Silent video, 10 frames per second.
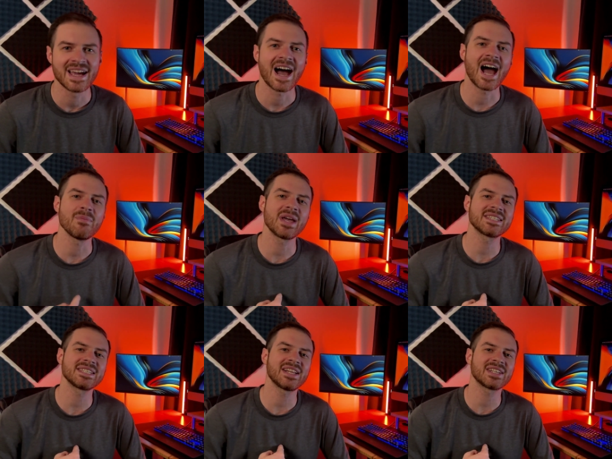I'm
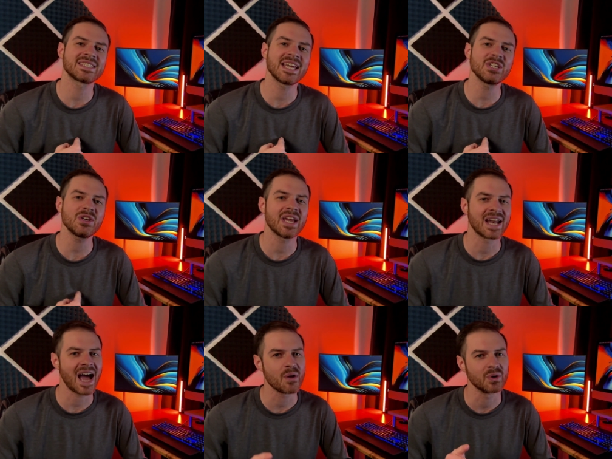Anson Alexander, and
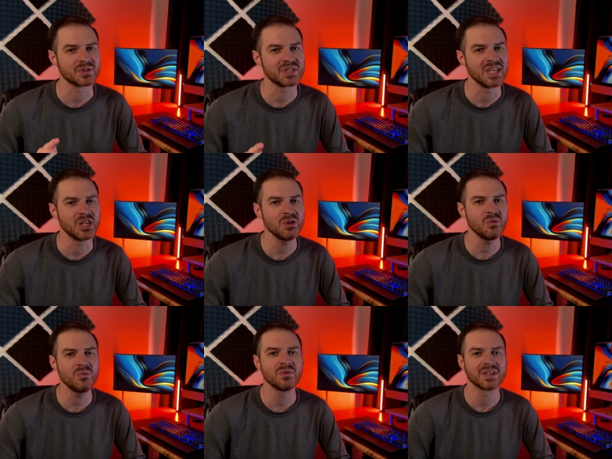I will see
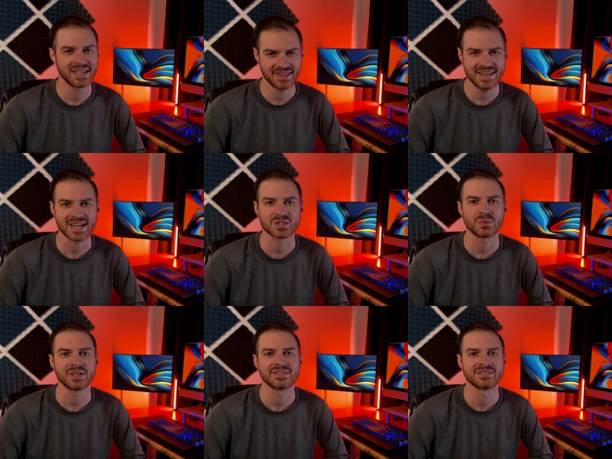you in the next
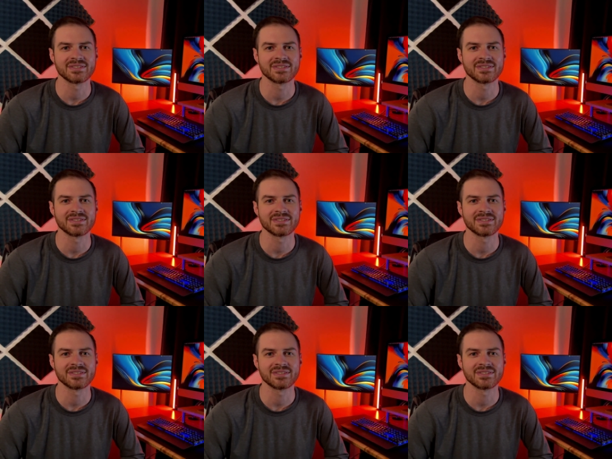one.